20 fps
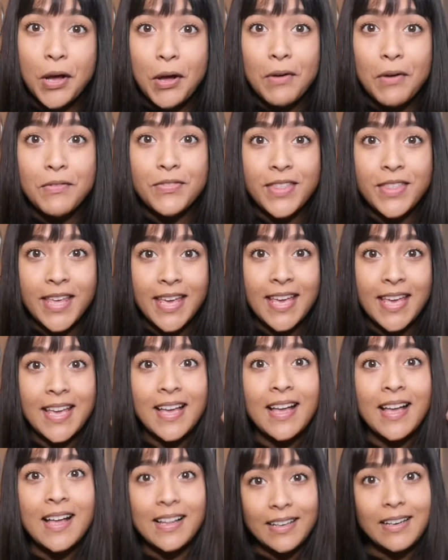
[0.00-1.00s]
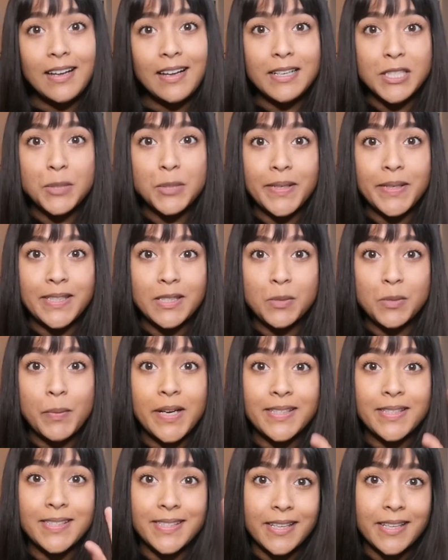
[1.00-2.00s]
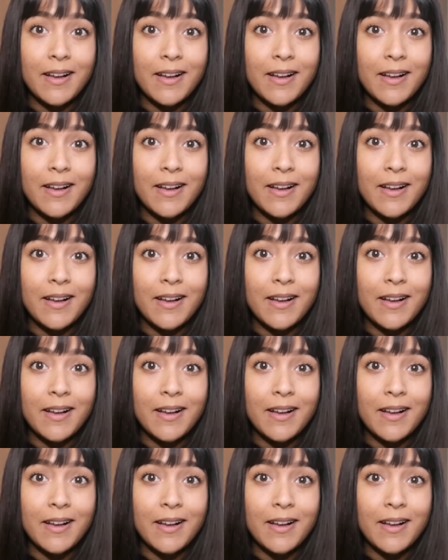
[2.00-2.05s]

of the large bits of spices,